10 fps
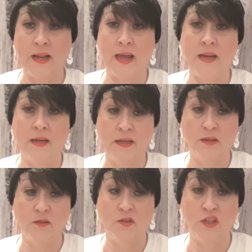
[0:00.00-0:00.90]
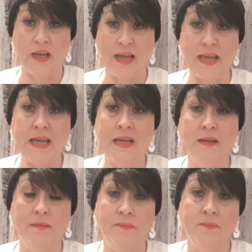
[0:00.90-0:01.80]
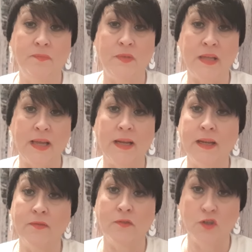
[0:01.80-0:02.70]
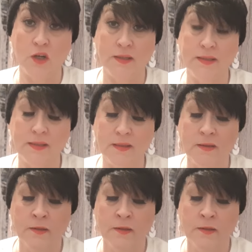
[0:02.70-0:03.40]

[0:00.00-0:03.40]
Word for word: it had a little J dangling for Johnson.